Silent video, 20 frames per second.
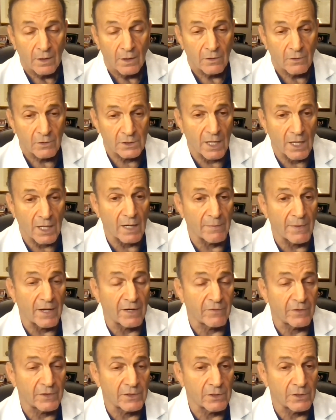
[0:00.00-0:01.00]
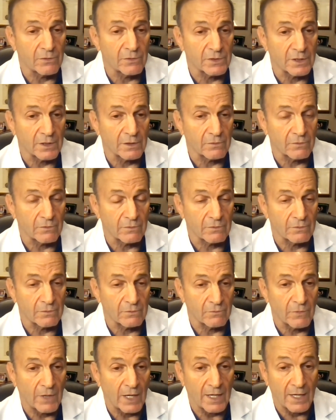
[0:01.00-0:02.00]
There's a lot of benefit to using
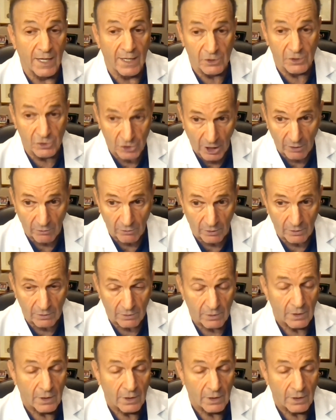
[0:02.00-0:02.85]
Retin-A in general